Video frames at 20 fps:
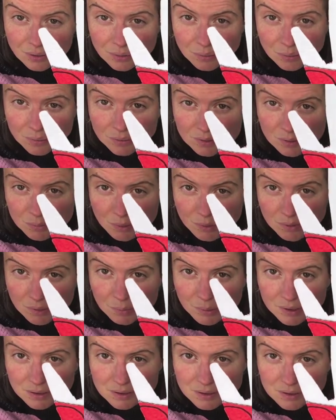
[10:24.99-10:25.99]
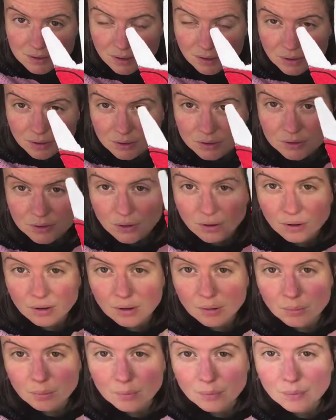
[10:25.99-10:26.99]
with some other bits stuck on
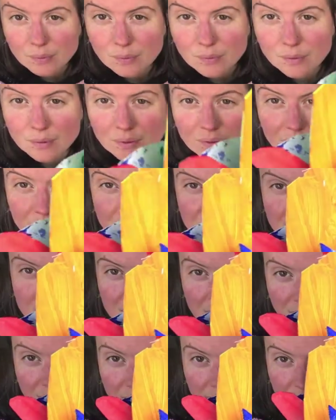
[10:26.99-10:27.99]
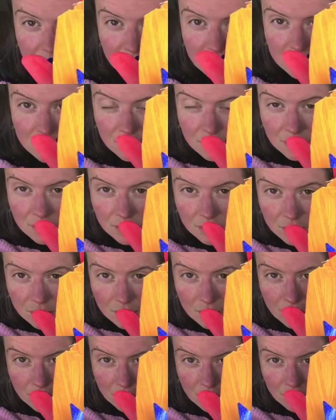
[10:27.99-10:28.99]
top. On this side
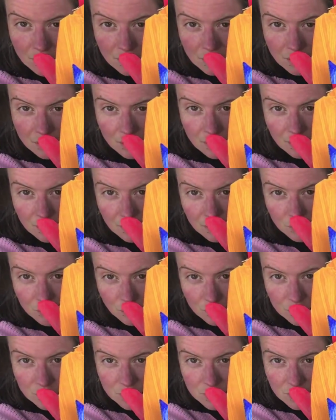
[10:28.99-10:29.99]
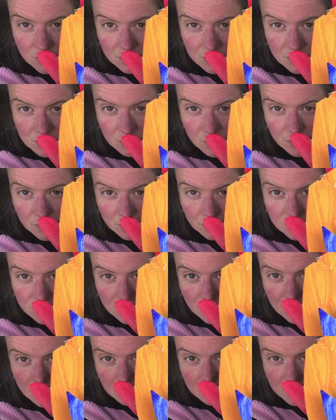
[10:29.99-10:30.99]
we've just got some other
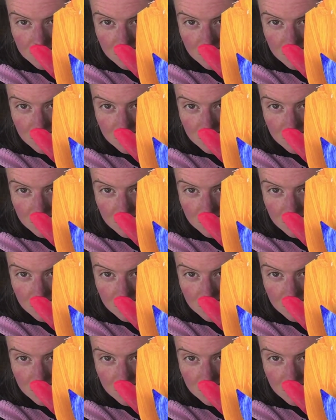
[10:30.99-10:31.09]
shapes